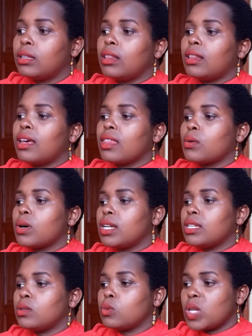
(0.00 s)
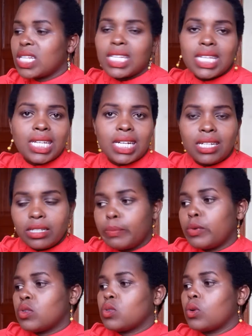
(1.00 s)
The other one is waste
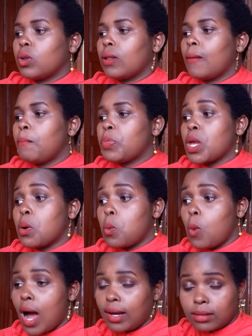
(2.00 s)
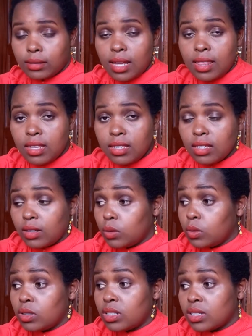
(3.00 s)
disposal works, and these
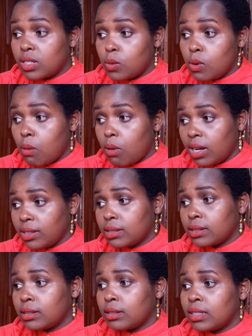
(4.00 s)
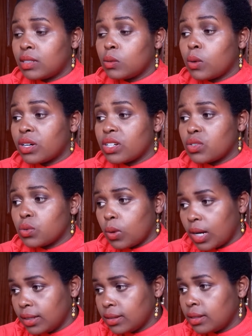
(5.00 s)
include sewerage
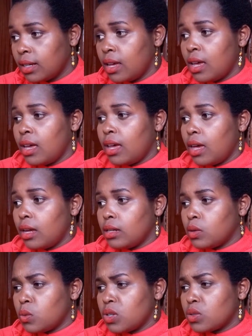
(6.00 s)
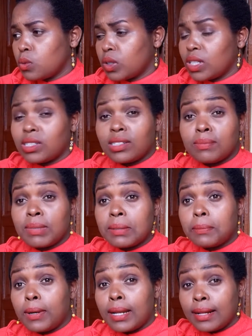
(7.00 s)
works, and wastewater treatment
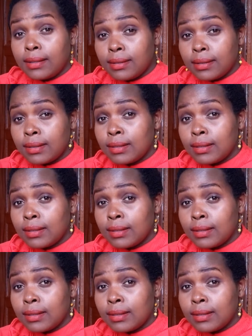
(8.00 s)
plants.